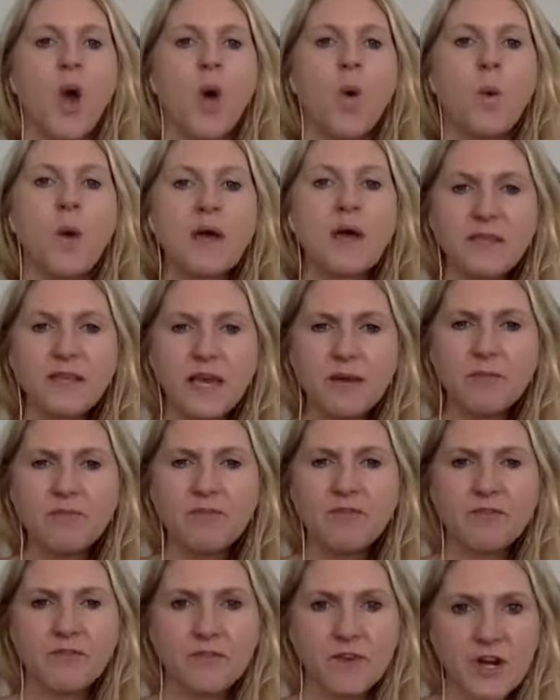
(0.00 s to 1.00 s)
What came
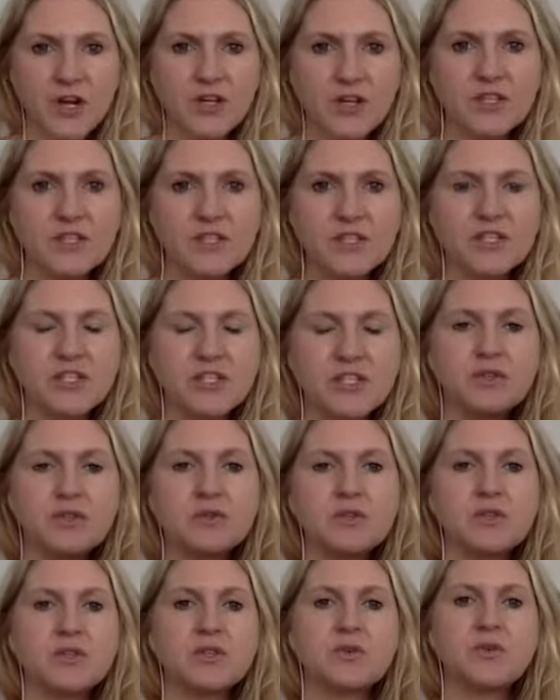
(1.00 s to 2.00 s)
first? Did
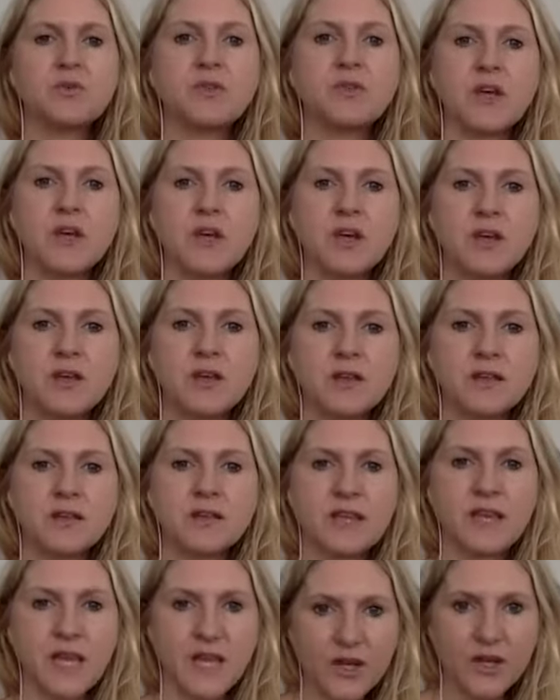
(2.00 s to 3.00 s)
you do the
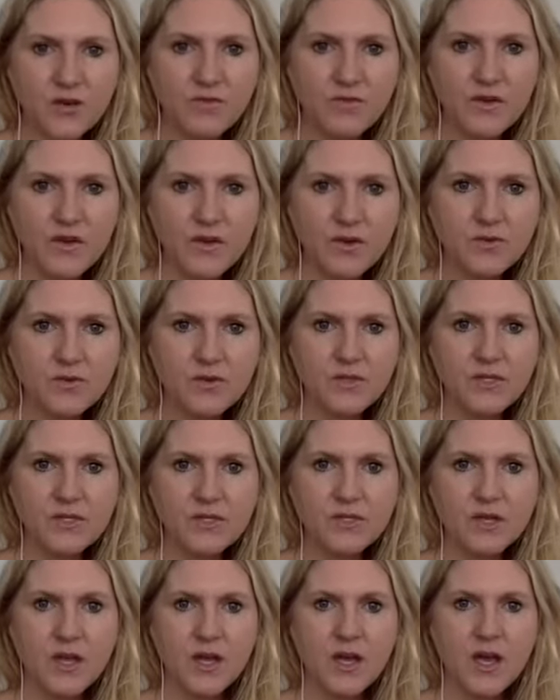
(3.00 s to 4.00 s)
the interviews